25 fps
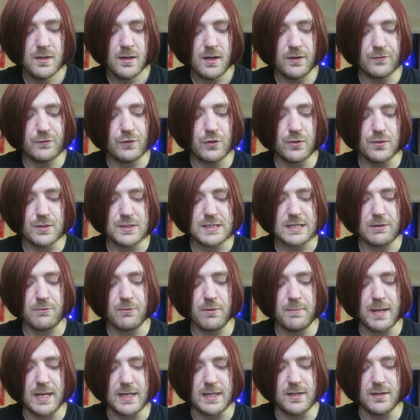Of course there
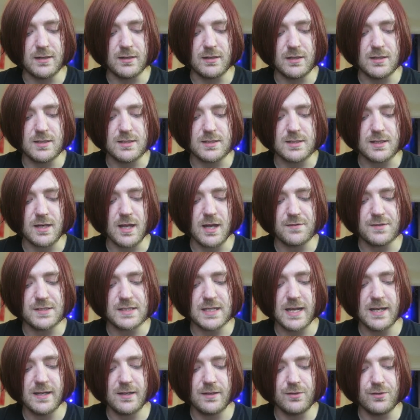were many others, lives
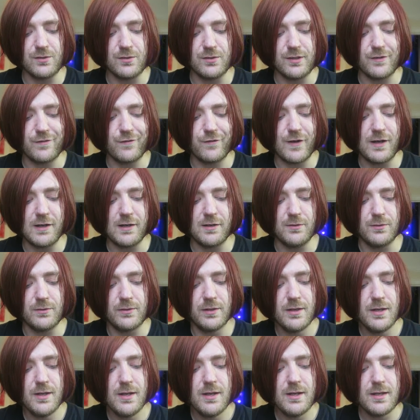taken or
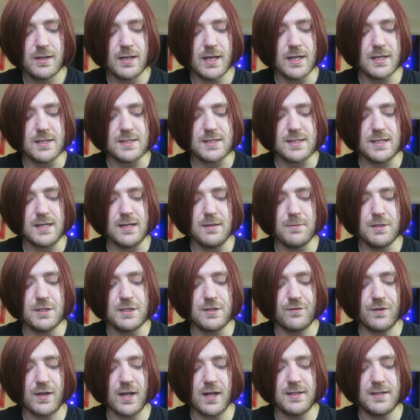defiled, yet it's the
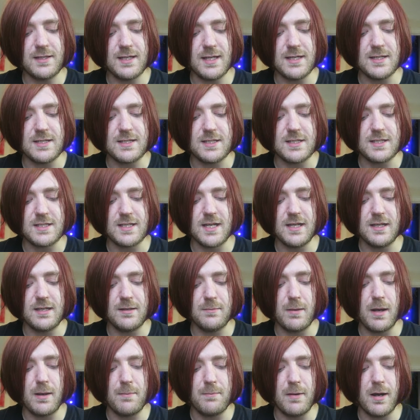image of Candice seared
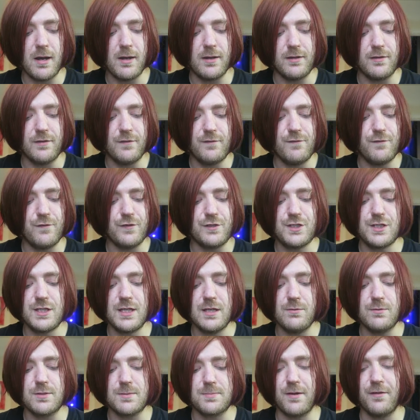in my mind, for
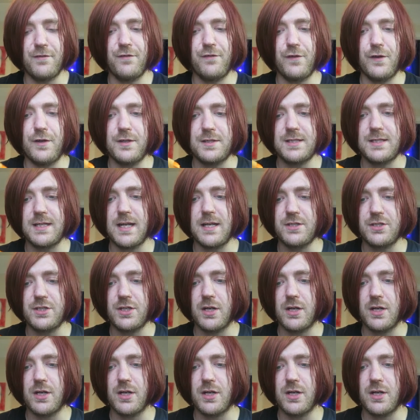she was my first dead